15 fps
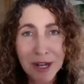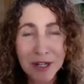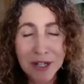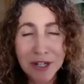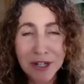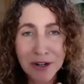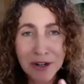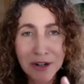not
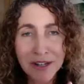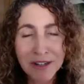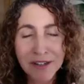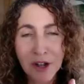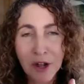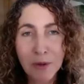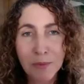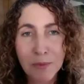sure, as
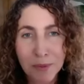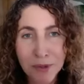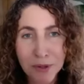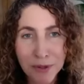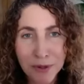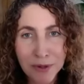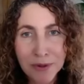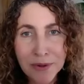all
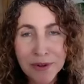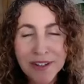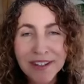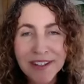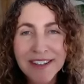blue,